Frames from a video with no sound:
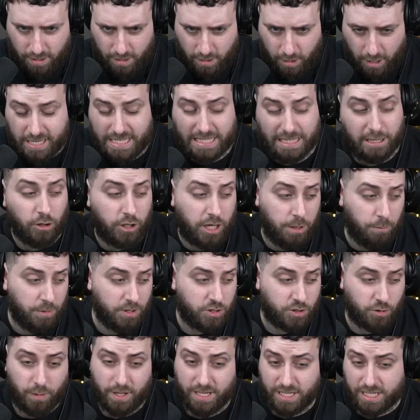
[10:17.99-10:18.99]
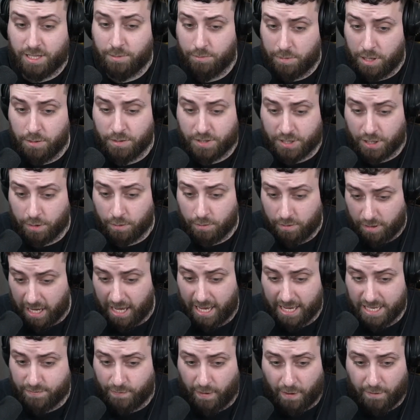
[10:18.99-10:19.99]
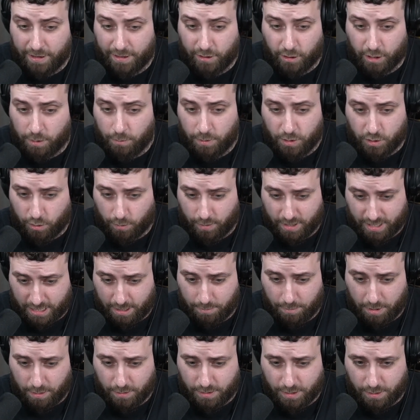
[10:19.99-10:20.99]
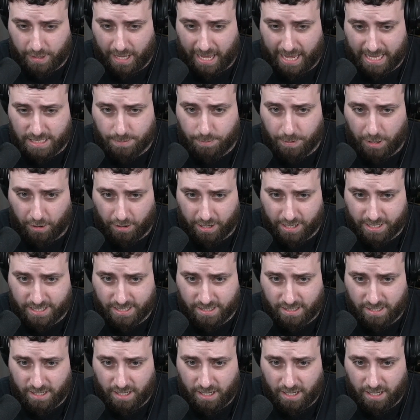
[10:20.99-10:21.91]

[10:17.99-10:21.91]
It's lucky we drew into the Mewtwo. It is very lucky we drew into the Mewtwo there, to be honest.